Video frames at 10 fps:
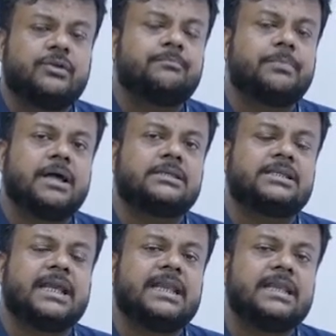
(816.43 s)
we
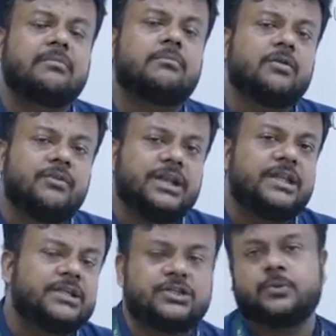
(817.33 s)
pass any number of
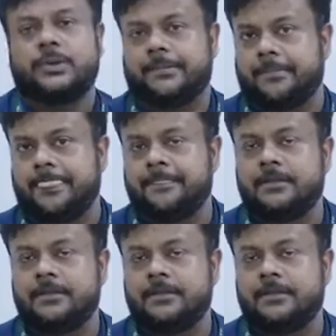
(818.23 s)
integers to it.